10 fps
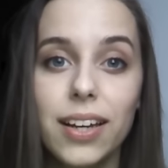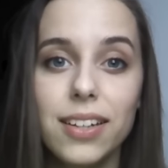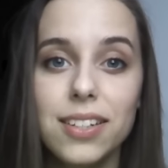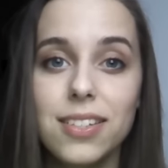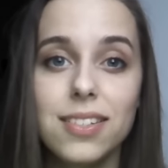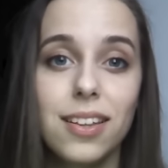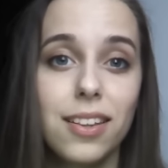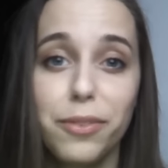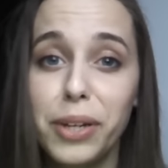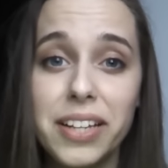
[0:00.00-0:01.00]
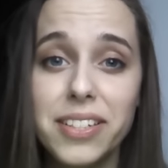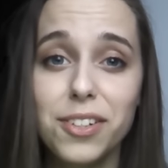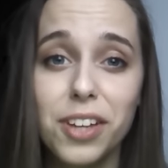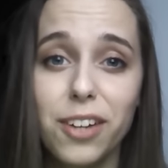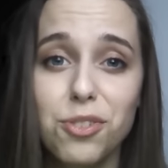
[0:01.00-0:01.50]
Gatiss, 3 Days in
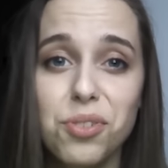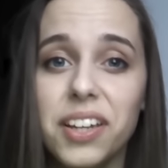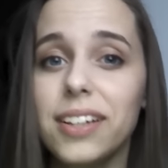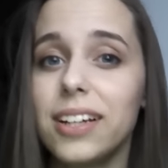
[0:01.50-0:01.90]
the Country.